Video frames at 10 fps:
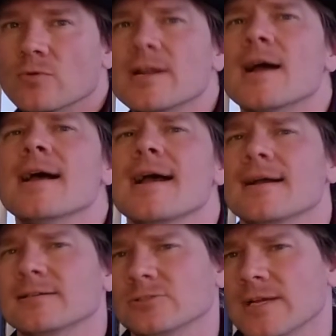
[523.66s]
We're not
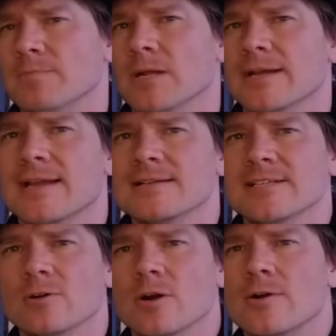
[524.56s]
actually plugging
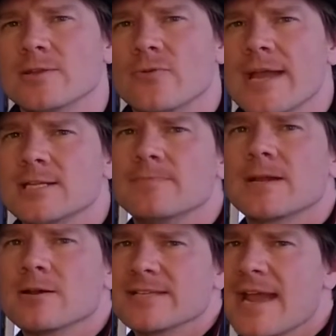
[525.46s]
0 into h
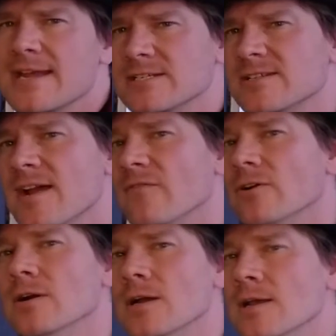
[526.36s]
because h
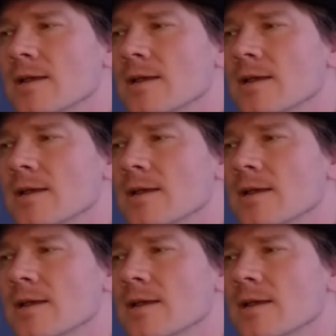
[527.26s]
never